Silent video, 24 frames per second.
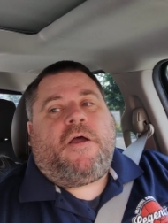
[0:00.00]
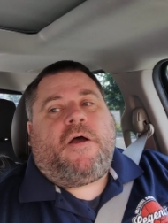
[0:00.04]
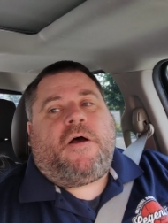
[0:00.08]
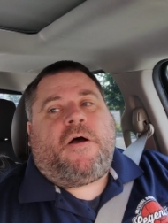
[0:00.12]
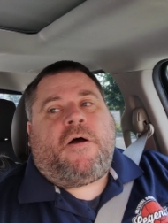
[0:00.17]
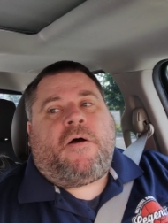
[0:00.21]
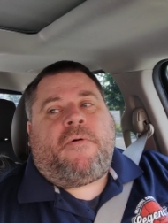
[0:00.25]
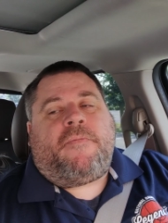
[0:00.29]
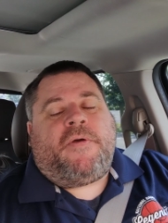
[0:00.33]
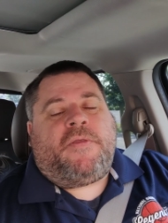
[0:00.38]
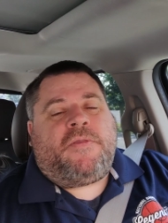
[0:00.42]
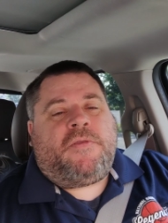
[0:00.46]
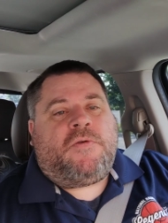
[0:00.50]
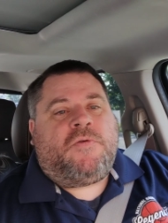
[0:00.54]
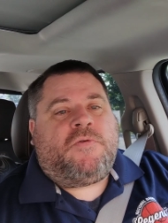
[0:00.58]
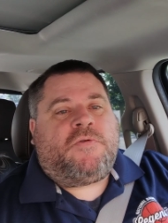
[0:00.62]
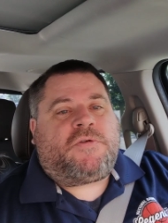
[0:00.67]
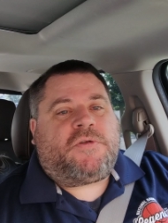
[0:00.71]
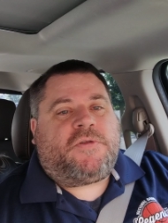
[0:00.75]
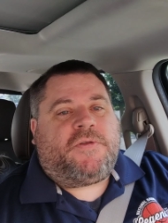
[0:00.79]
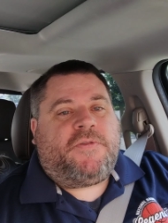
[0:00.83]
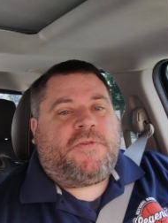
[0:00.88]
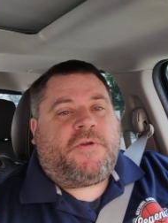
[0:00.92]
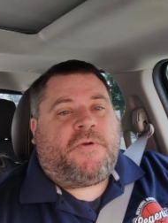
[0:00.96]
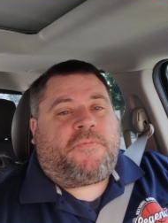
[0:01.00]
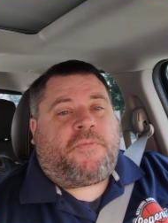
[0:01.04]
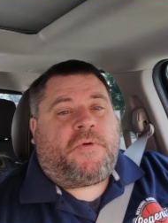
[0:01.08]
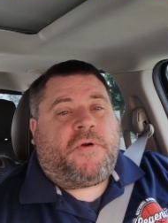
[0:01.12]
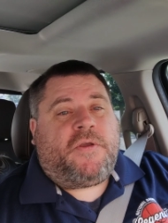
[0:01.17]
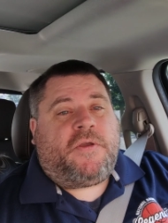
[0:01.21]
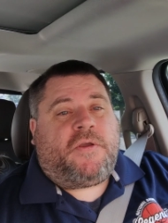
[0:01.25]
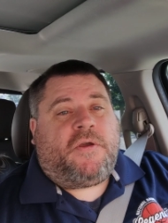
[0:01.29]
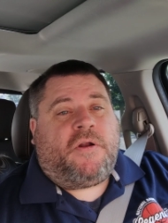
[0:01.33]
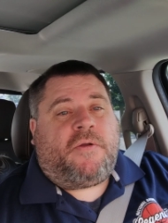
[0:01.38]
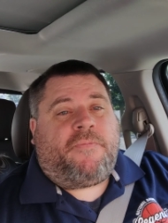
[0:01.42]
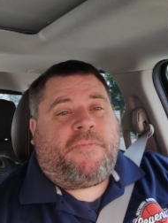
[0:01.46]
Um, and usually they're
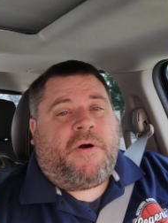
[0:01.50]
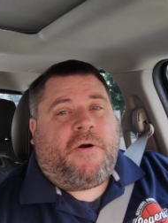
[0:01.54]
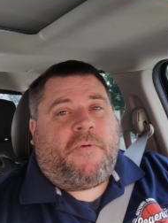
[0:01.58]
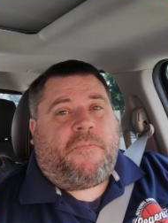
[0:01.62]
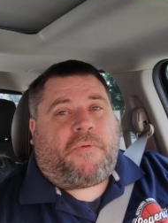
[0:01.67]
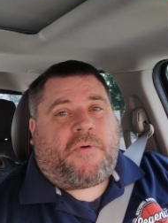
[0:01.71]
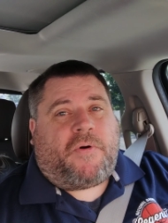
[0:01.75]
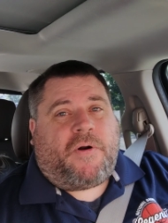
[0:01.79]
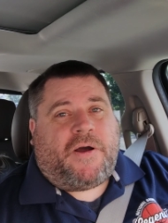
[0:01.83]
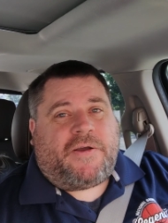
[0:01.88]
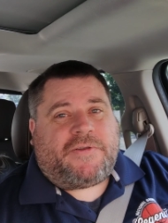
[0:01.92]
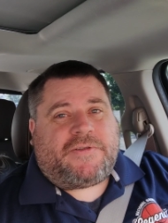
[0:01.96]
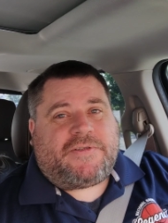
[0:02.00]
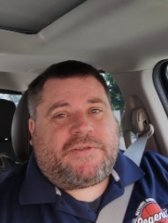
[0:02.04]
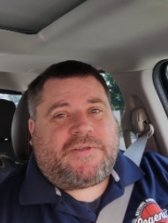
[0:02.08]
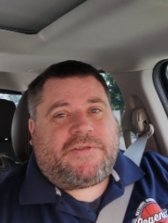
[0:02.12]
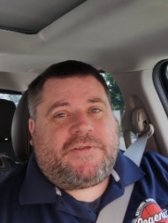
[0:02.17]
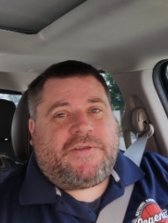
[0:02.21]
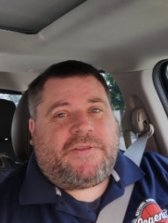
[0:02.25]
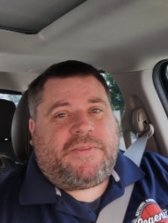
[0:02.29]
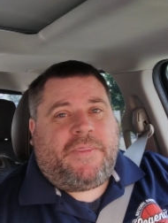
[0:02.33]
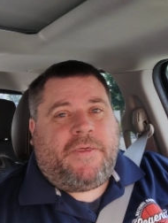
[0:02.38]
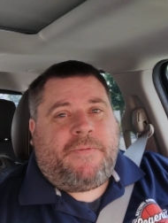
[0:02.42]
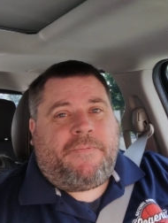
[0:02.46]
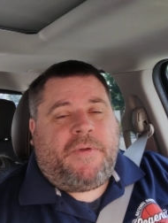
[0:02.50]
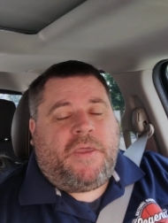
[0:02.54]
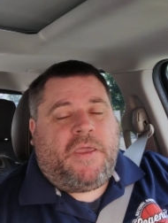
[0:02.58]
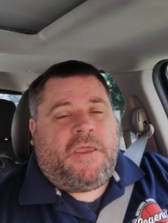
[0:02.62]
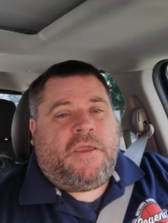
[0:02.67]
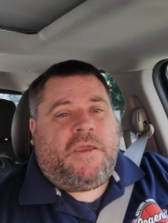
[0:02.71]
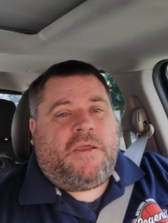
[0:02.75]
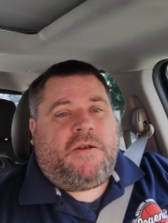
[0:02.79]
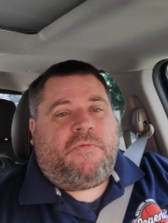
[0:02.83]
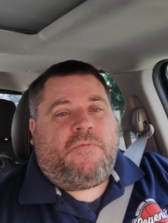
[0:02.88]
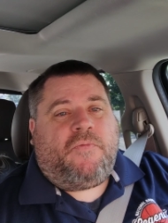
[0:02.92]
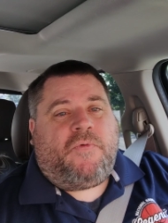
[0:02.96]
pretty good about processing them
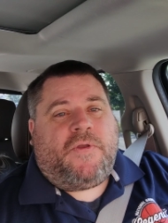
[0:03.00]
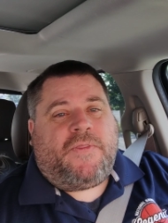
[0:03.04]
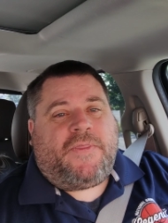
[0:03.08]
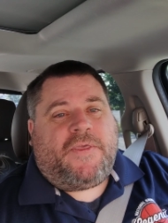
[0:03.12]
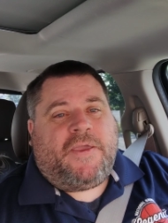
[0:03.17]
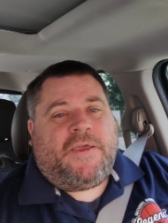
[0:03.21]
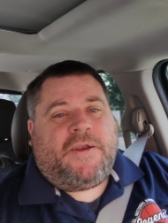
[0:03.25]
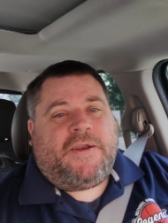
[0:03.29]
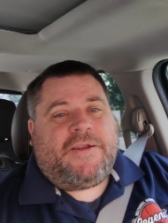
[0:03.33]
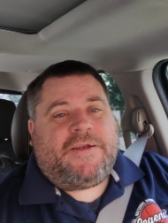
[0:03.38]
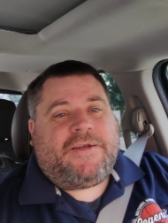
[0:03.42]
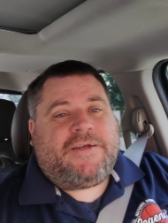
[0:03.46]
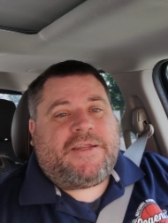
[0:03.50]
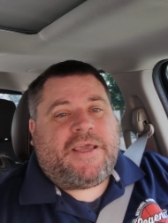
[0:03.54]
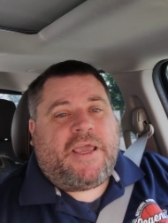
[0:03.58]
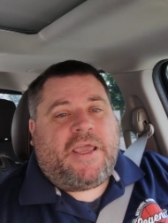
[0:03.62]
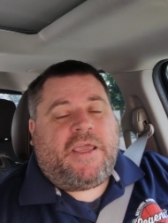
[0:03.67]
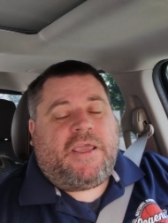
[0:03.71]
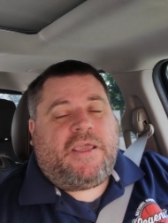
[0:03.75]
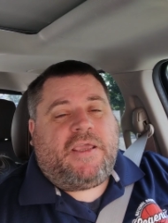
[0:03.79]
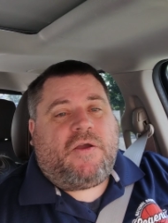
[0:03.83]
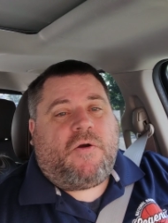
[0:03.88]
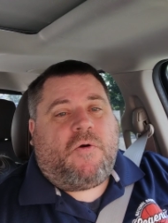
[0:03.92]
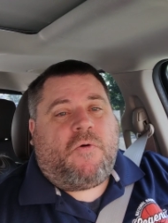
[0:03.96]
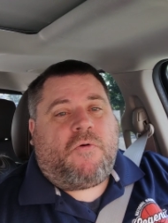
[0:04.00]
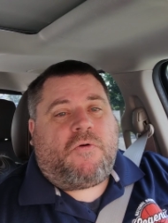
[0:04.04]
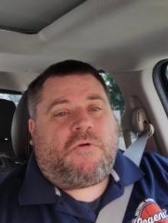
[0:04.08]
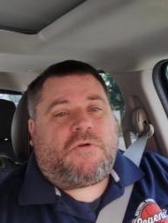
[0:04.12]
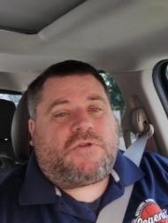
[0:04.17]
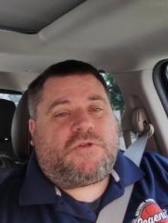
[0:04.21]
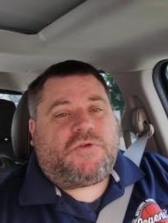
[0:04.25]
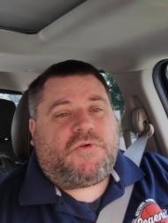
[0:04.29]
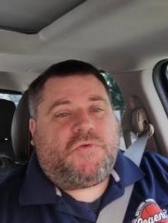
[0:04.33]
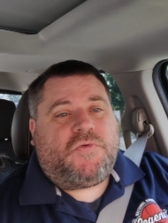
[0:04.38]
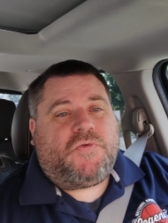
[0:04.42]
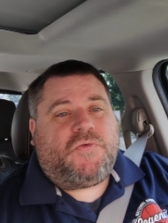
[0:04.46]
in within a day or
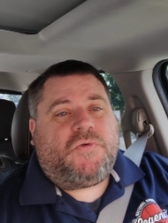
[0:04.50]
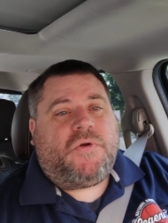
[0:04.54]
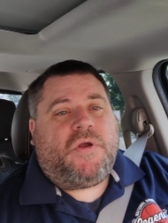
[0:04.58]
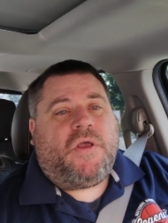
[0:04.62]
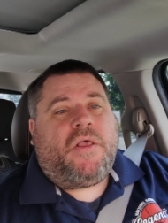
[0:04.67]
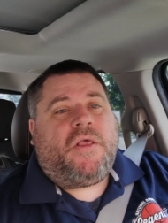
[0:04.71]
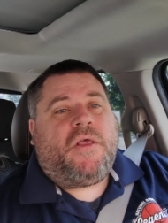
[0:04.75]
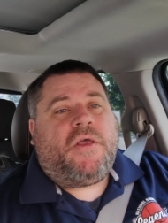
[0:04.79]
two.